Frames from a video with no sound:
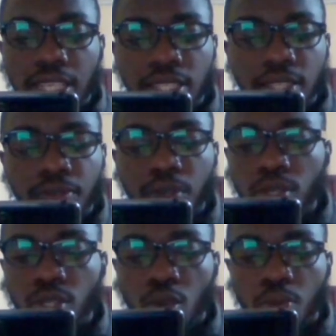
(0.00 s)
as
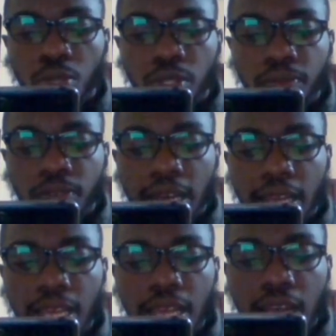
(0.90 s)
default or
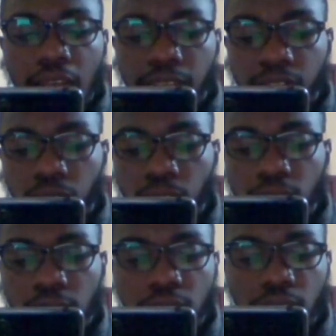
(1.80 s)
modify as you
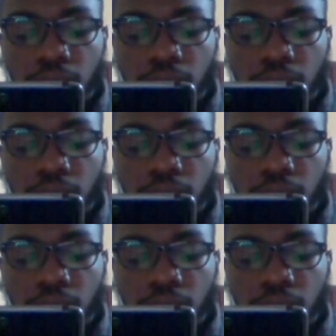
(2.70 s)
want,